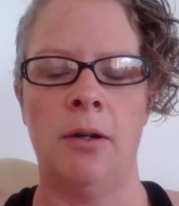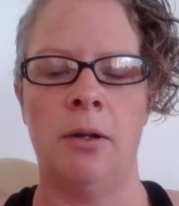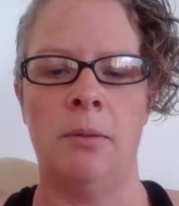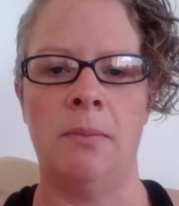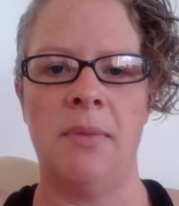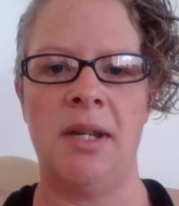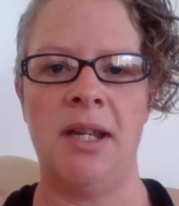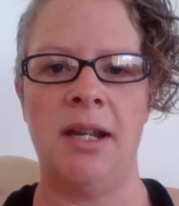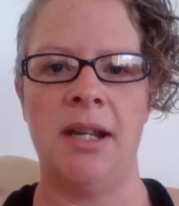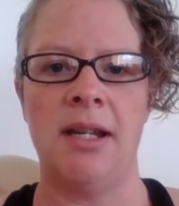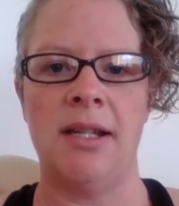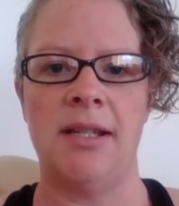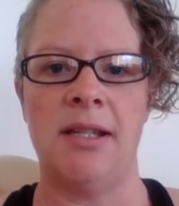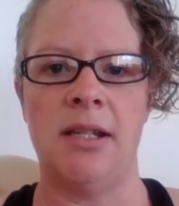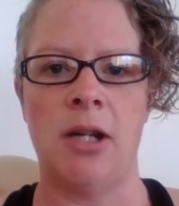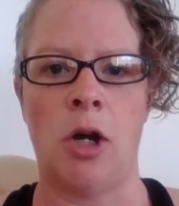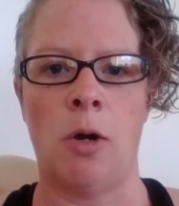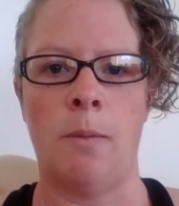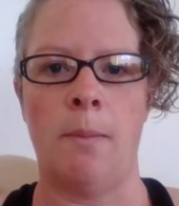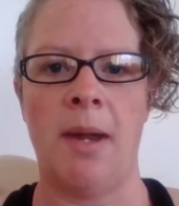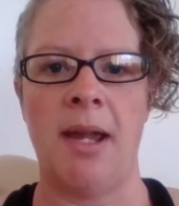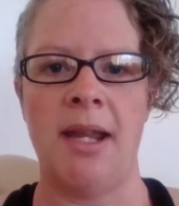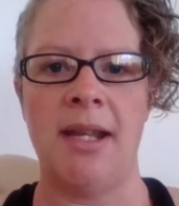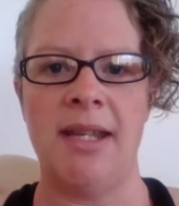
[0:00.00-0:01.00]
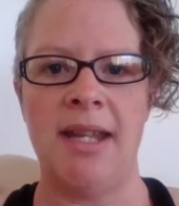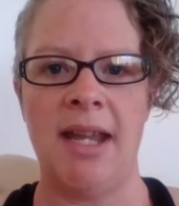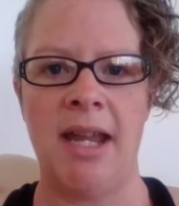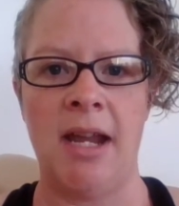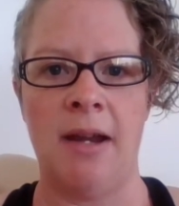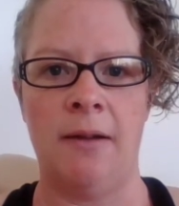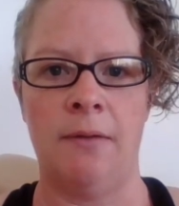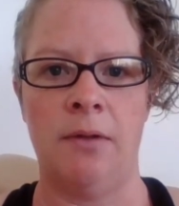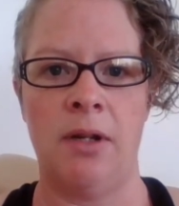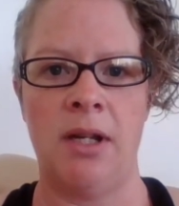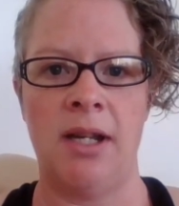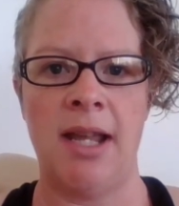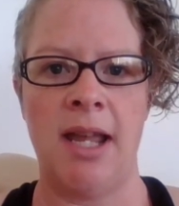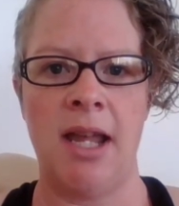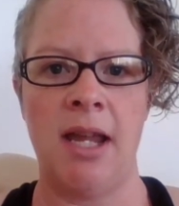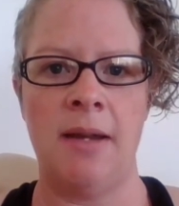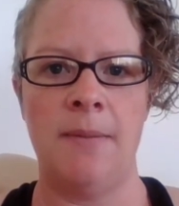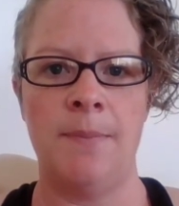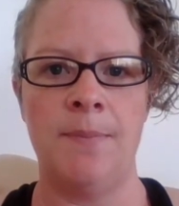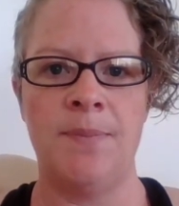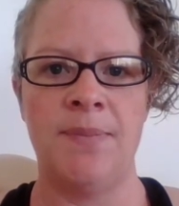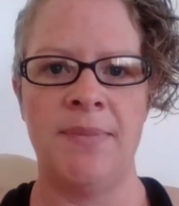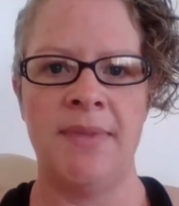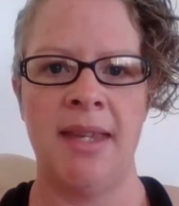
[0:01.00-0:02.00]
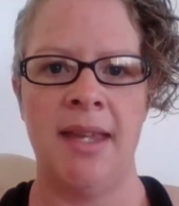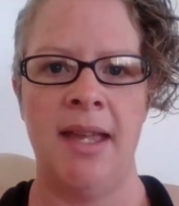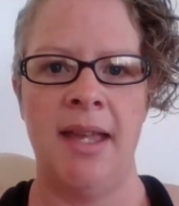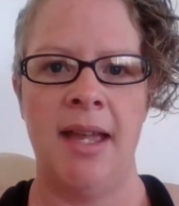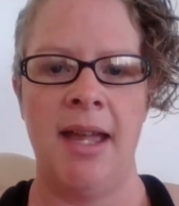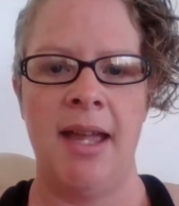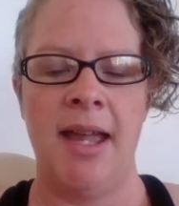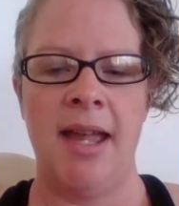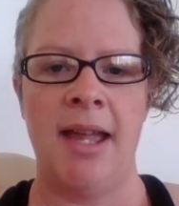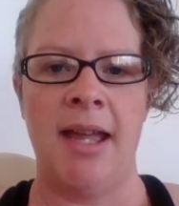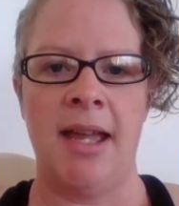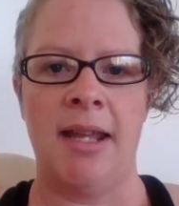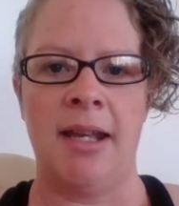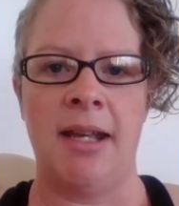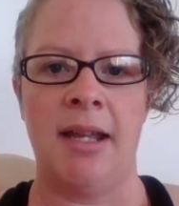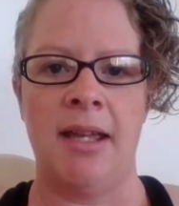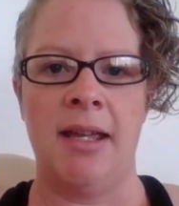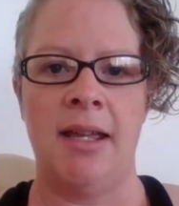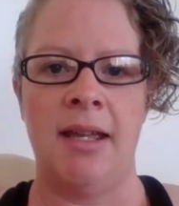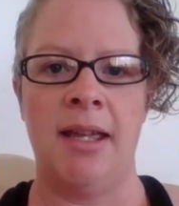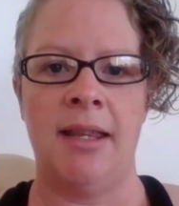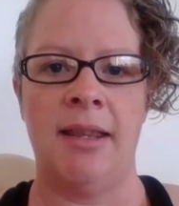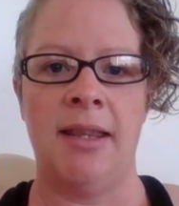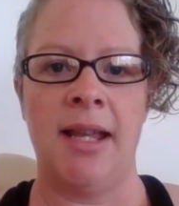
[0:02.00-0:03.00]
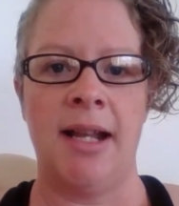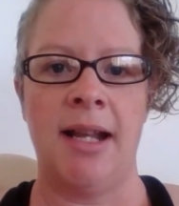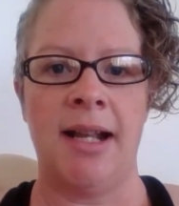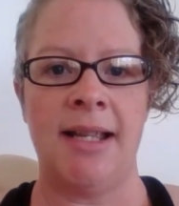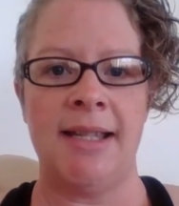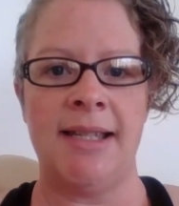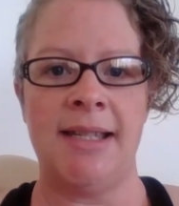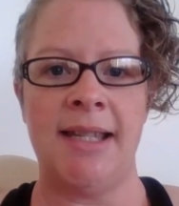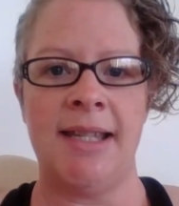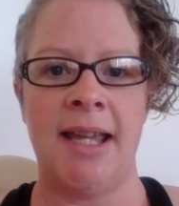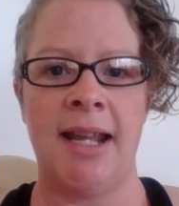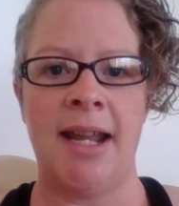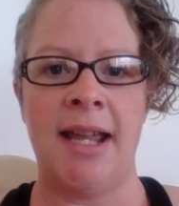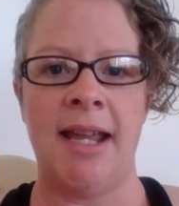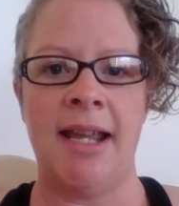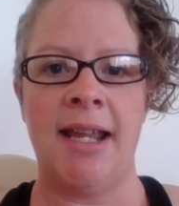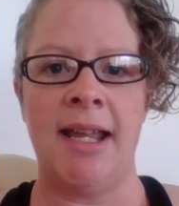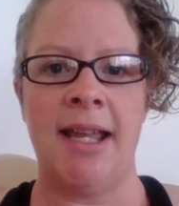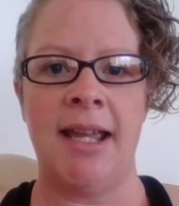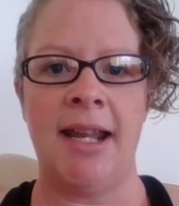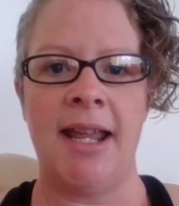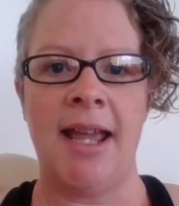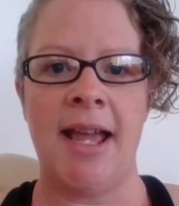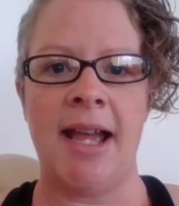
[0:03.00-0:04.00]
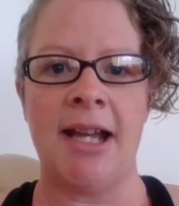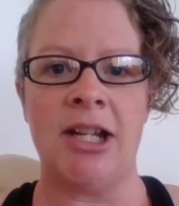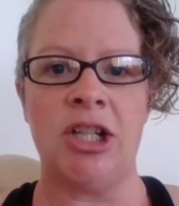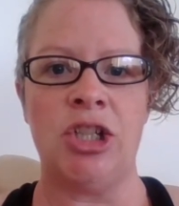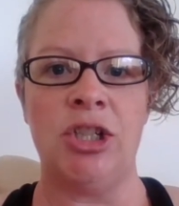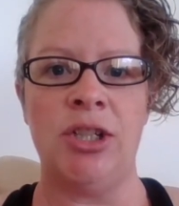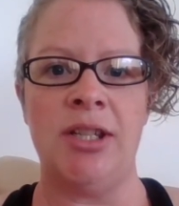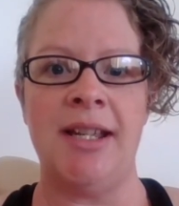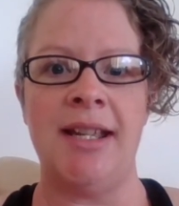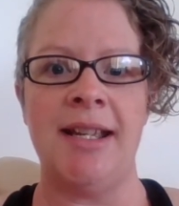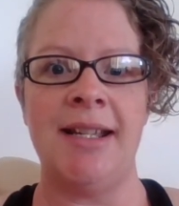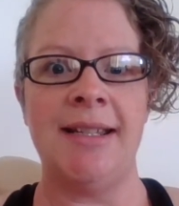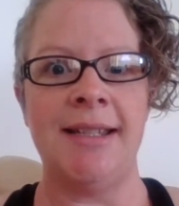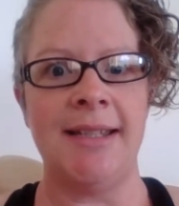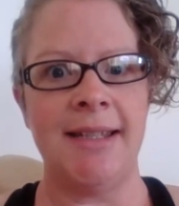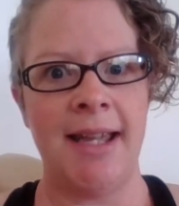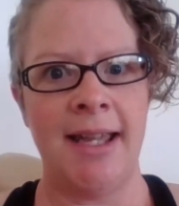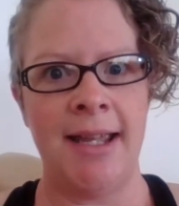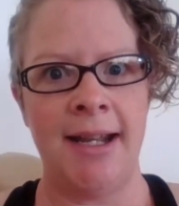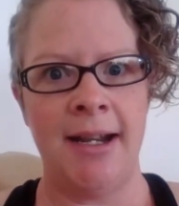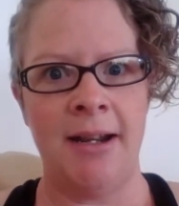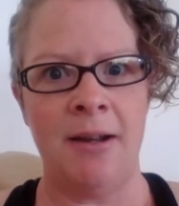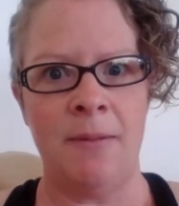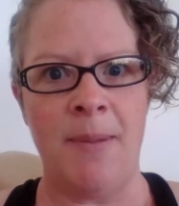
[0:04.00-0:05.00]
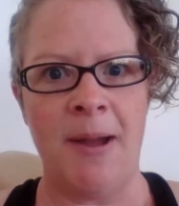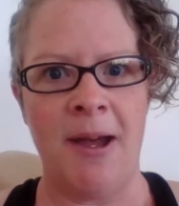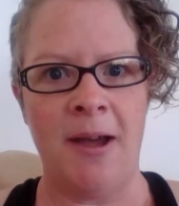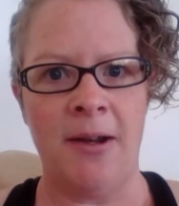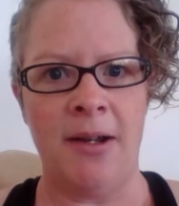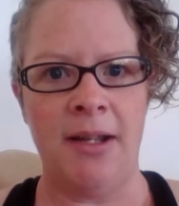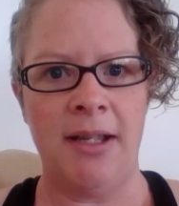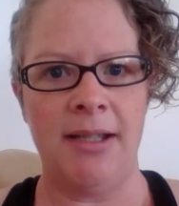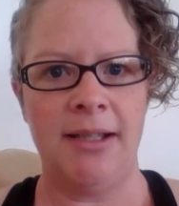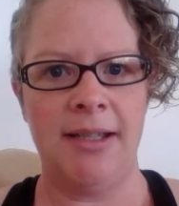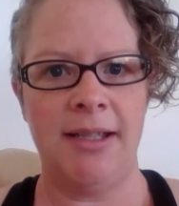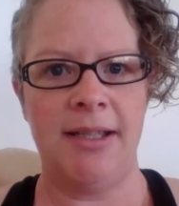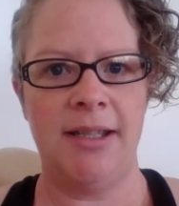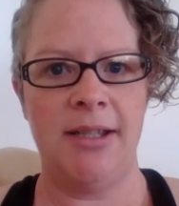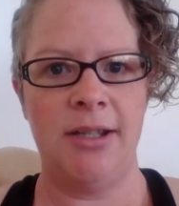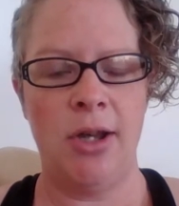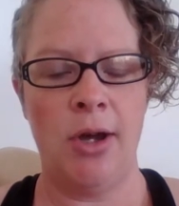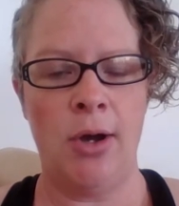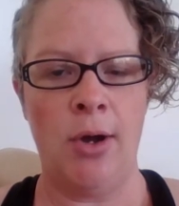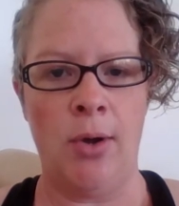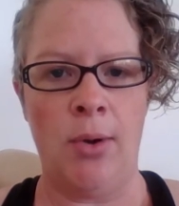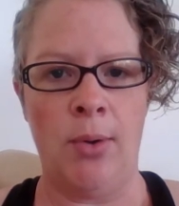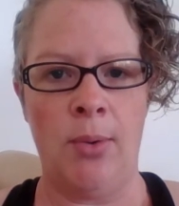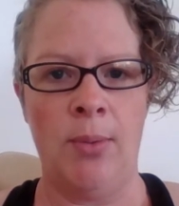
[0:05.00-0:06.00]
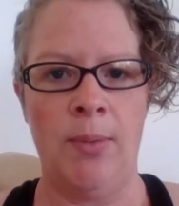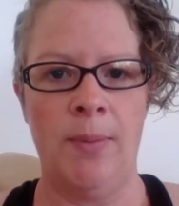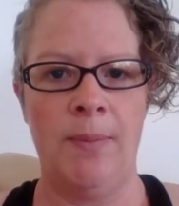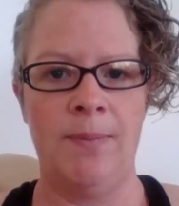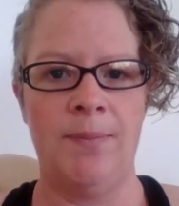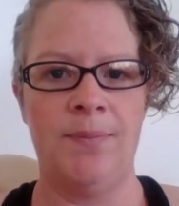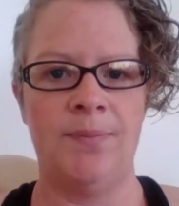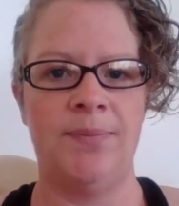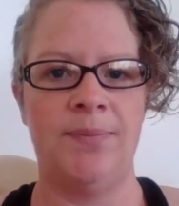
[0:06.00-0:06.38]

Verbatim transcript: for me to start my day every day. And like I said, I get actually excited about it. So